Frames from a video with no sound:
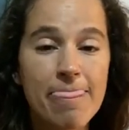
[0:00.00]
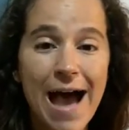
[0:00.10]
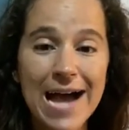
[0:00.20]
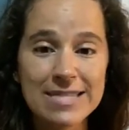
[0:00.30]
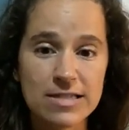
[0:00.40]

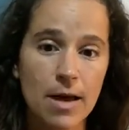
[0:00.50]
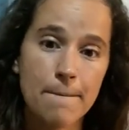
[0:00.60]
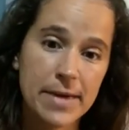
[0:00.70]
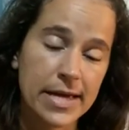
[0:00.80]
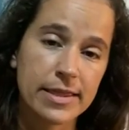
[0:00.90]
That's
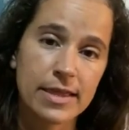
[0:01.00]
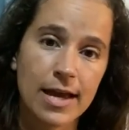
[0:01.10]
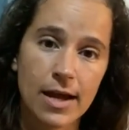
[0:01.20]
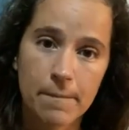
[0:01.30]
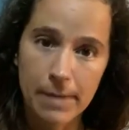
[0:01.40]
a big
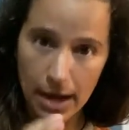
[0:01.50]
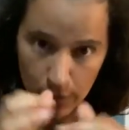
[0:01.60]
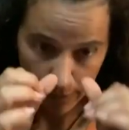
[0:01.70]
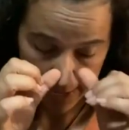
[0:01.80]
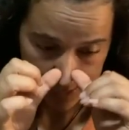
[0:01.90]
thing
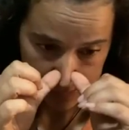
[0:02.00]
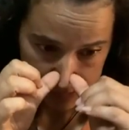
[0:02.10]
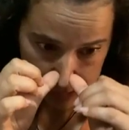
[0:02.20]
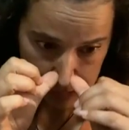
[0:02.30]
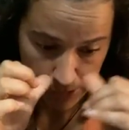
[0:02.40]
about
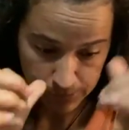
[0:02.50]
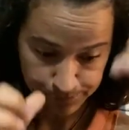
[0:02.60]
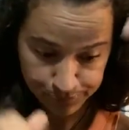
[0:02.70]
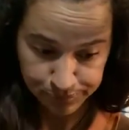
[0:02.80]
Reiki too.